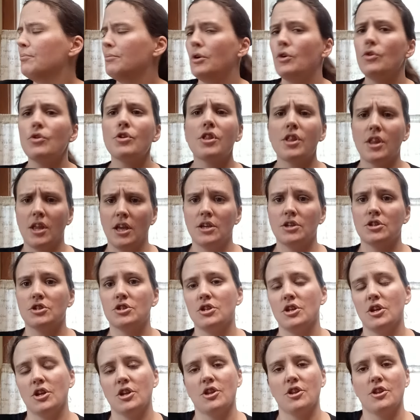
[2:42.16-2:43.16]
Most
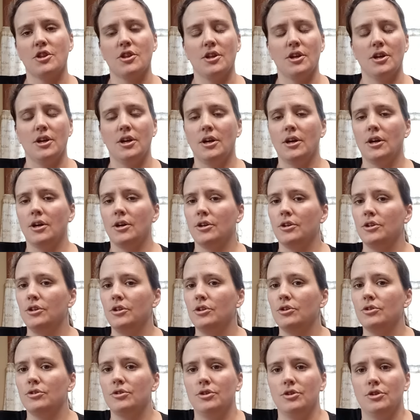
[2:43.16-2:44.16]
tinctures
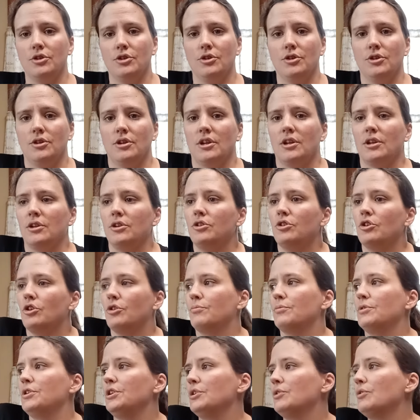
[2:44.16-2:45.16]
you
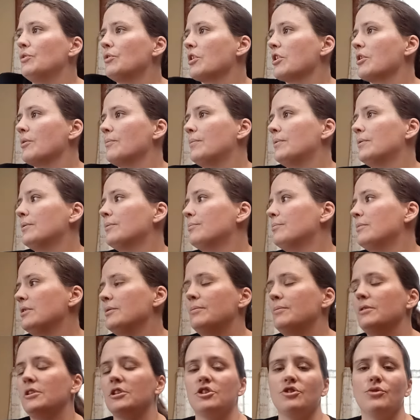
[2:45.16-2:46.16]
normally use about
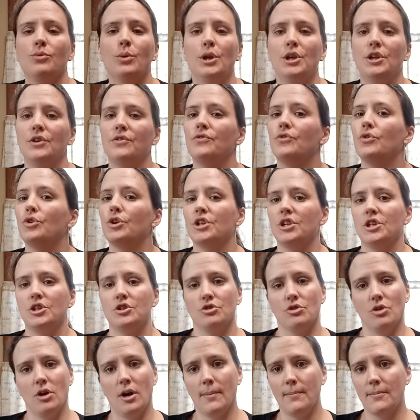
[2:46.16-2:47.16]
maybe
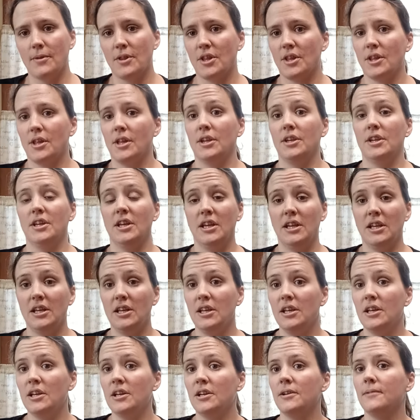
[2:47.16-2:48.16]
20-40 drops a
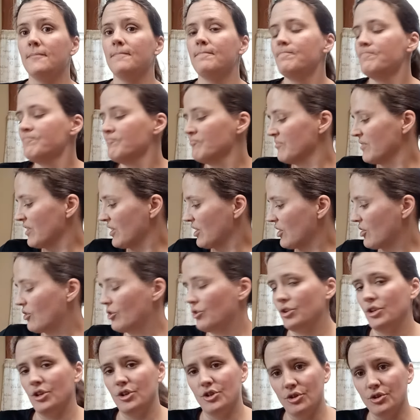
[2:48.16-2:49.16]
day,
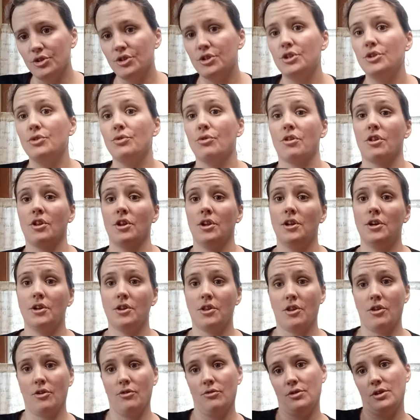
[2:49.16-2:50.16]
so you don't use a
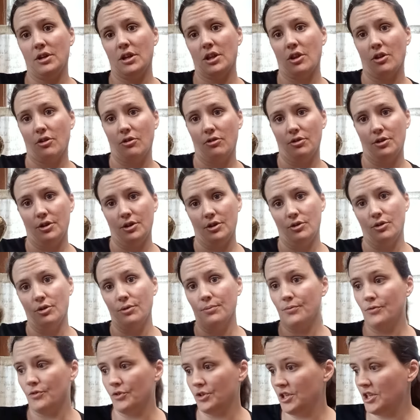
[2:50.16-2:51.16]
lot, so that's gonna
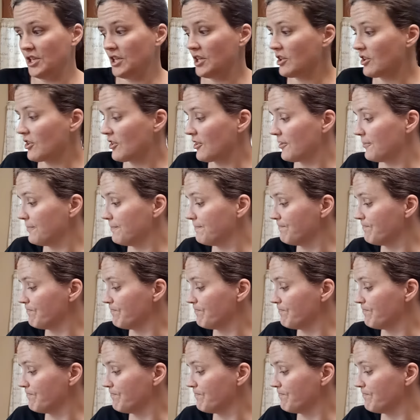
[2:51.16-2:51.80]
hold for years.